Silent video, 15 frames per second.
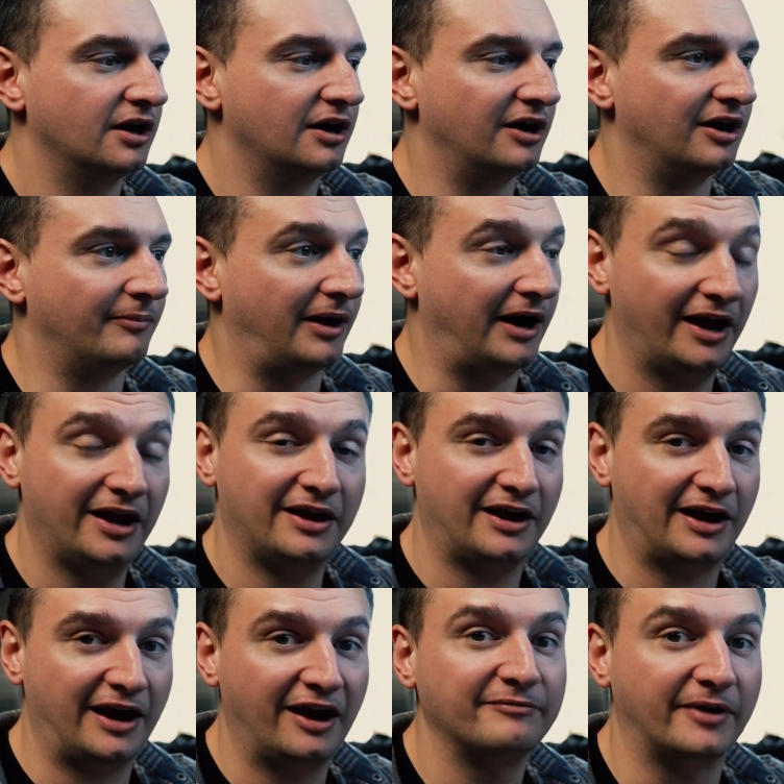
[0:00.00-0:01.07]
I
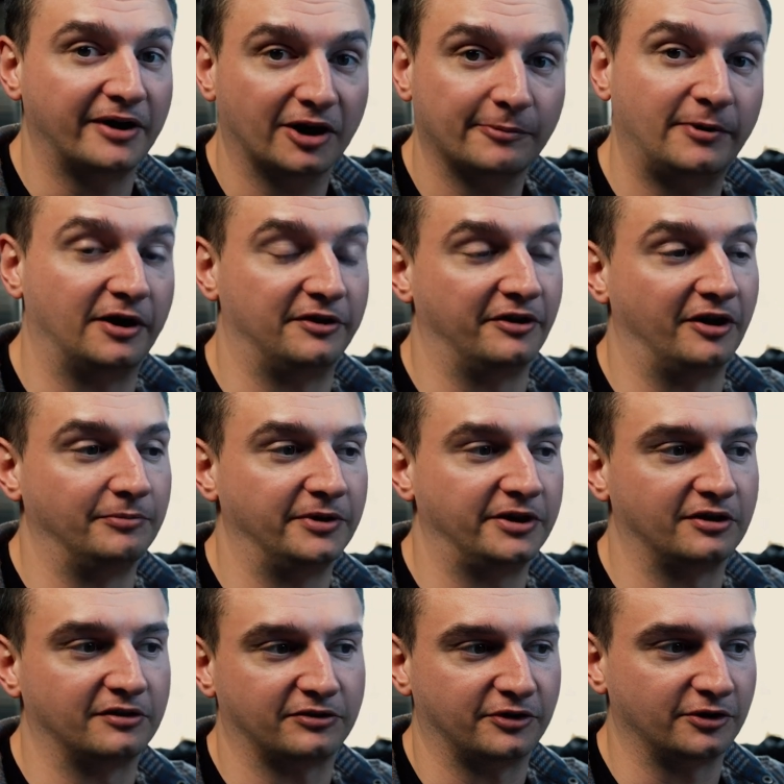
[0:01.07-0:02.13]
have my AirPods on
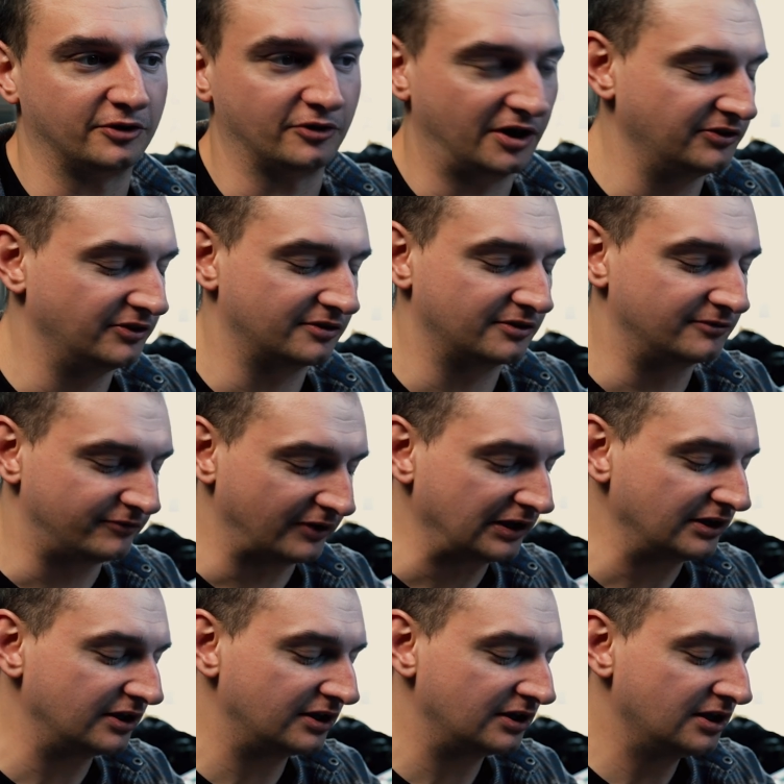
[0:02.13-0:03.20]
because they're great, they're
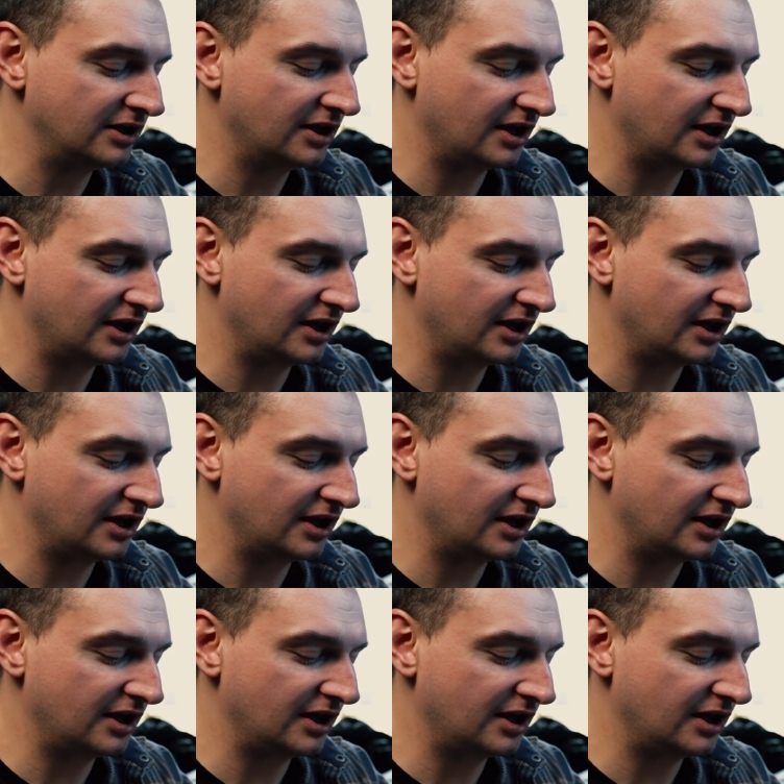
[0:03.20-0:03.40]
convenient,